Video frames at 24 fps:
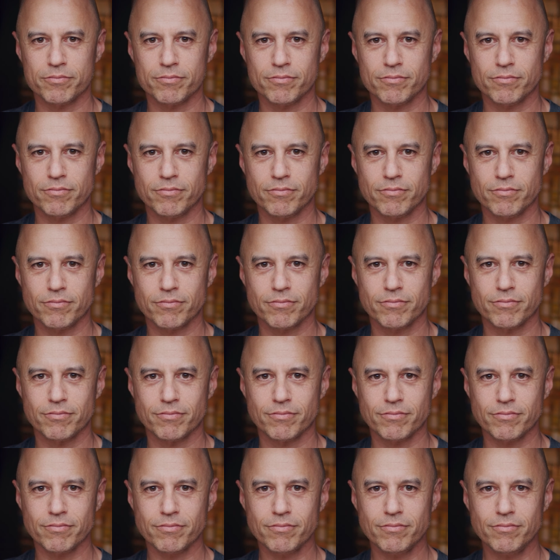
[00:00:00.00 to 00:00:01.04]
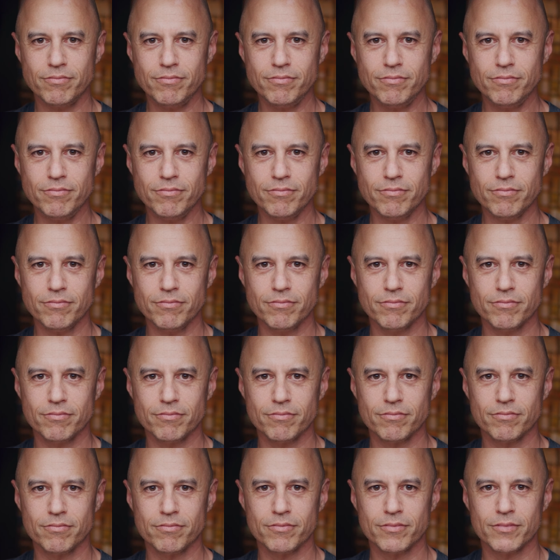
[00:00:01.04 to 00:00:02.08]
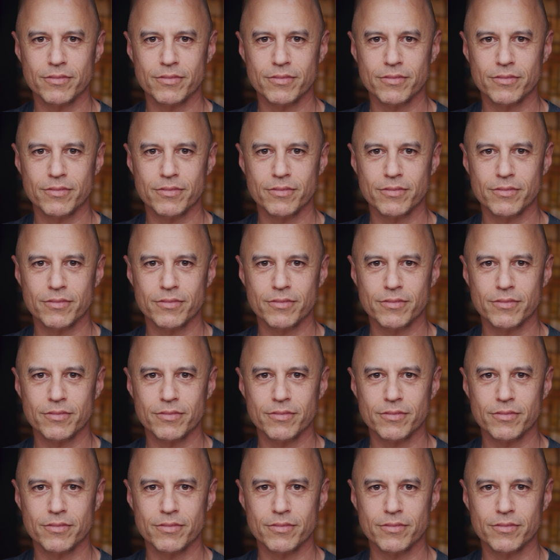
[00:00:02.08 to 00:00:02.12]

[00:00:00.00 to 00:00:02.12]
(silence)